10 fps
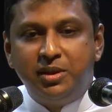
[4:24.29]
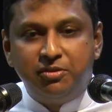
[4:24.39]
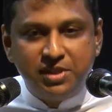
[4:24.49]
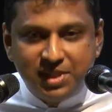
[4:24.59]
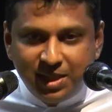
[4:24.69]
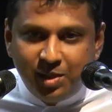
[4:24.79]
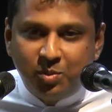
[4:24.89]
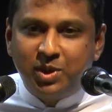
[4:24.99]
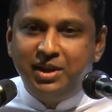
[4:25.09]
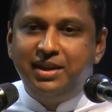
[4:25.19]
the physical
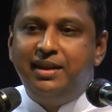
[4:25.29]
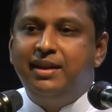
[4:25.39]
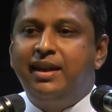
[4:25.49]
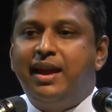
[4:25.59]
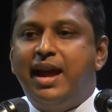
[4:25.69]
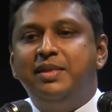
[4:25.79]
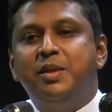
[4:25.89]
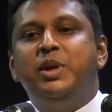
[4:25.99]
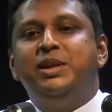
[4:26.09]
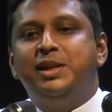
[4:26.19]
body and the
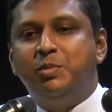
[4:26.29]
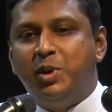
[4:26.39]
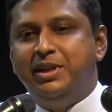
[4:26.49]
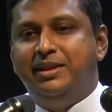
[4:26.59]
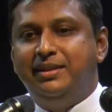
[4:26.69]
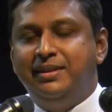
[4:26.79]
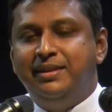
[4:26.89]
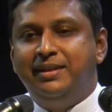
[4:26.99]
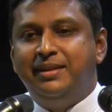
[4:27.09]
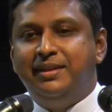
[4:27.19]
mental body.
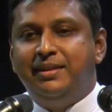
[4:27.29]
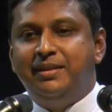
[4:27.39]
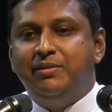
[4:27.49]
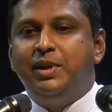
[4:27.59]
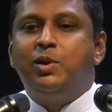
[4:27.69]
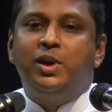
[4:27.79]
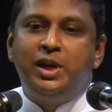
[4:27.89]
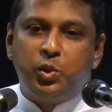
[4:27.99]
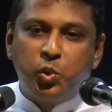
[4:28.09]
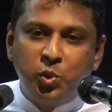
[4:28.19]
We call
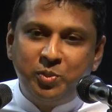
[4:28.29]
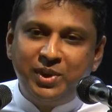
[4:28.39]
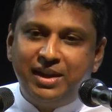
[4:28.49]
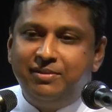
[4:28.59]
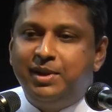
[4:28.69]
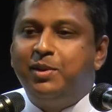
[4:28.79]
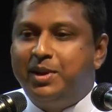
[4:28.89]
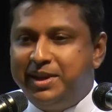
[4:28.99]
it Rupa and we call